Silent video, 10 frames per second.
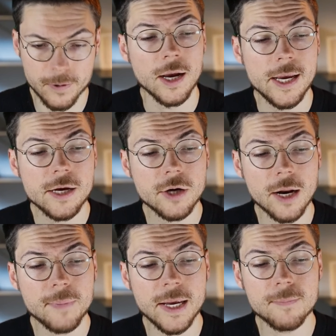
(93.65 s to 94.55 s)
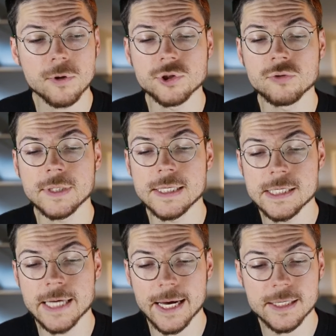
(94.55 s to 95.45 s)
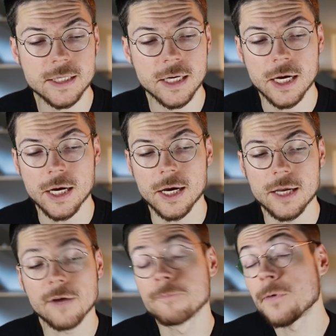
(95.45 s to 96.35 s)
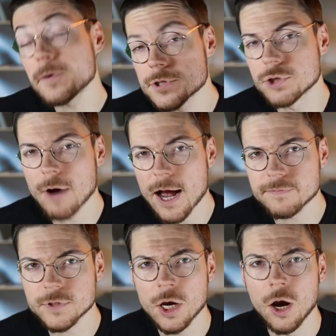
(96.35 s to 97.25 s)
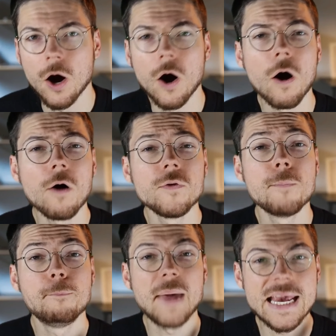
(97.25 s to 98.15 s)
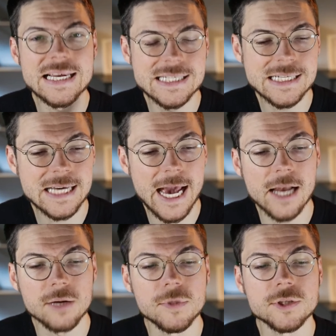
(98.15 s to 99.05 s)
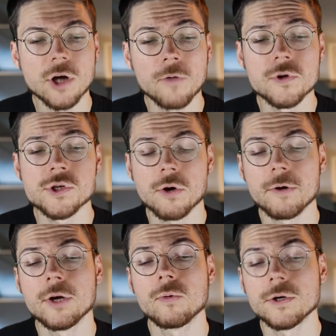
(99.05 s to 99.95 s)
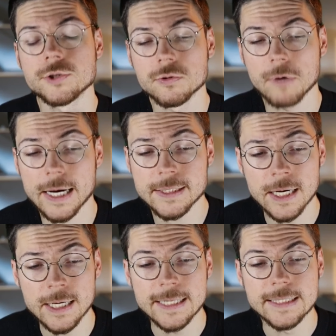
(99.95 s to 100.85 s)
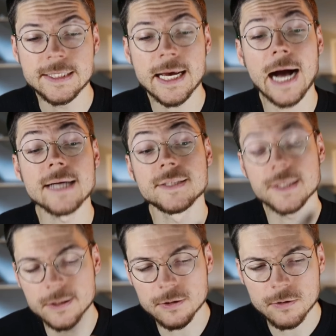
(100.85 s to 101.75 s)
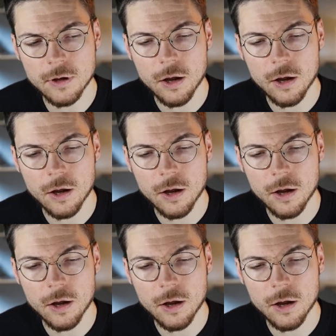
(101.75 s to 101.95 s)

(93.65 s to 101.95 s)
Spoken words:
Here you're gonna be able to indicate in a first draft all the basic elements of the story you want to write, the ideal